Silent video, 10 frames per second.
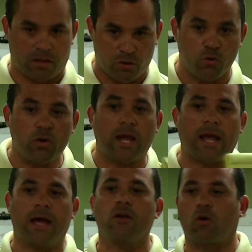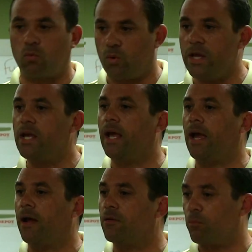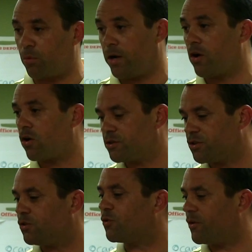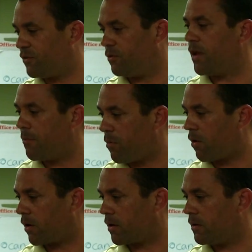you can, or we can, bring our children to that park.